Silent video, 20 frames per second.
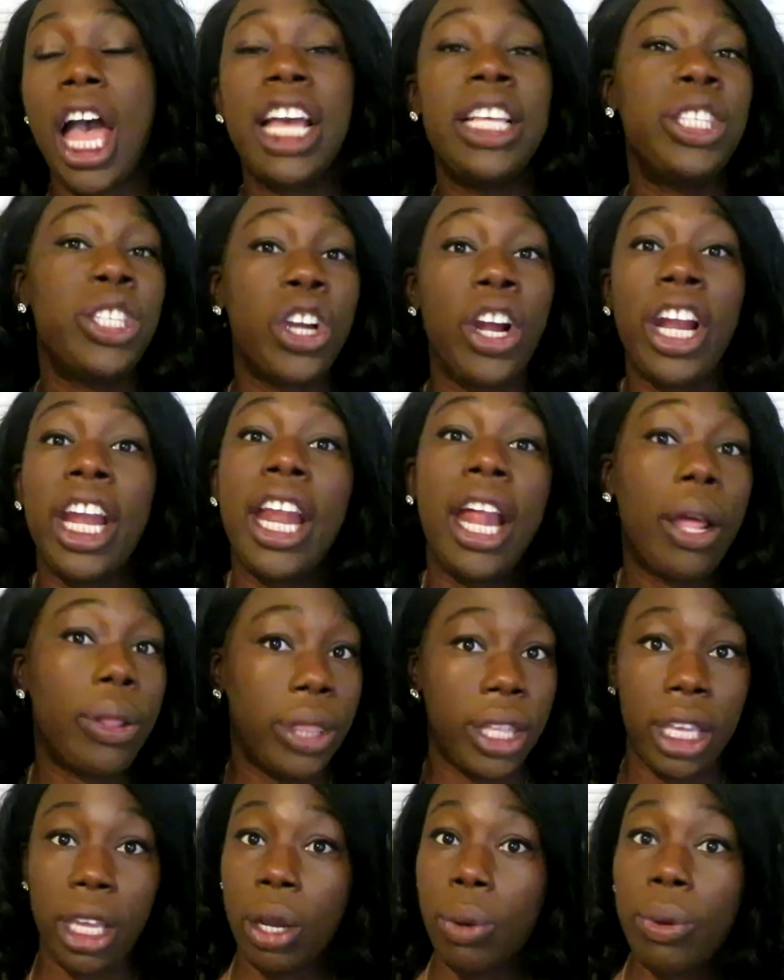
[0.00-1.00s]
I started
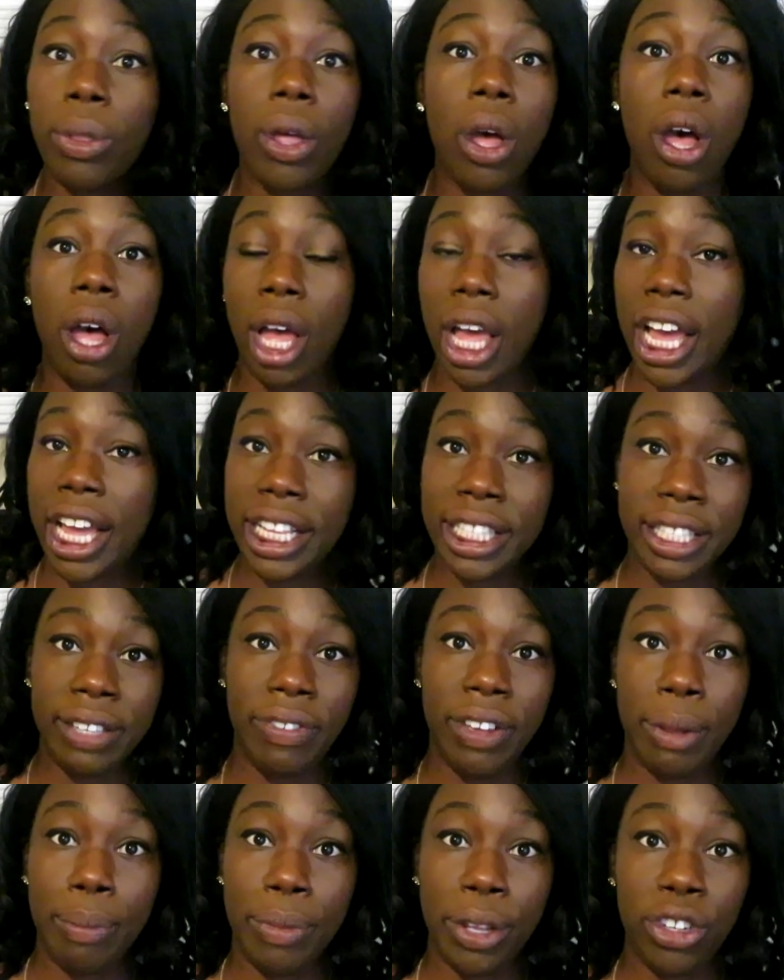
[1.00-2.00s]
out the year with all
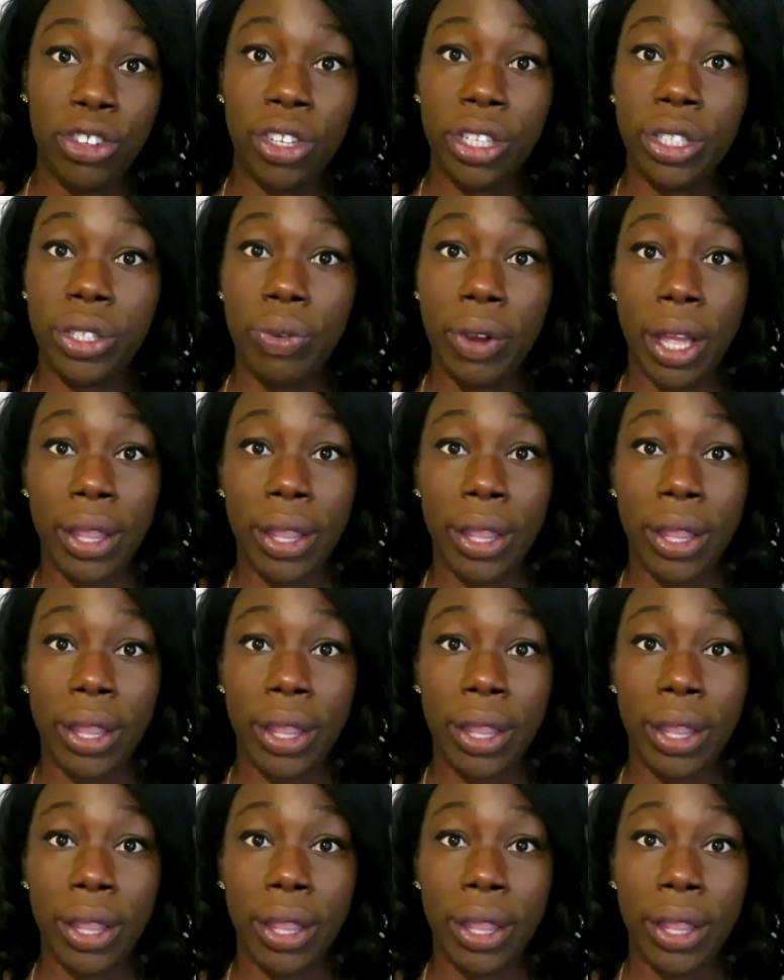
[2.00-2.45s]
kinds of ambitions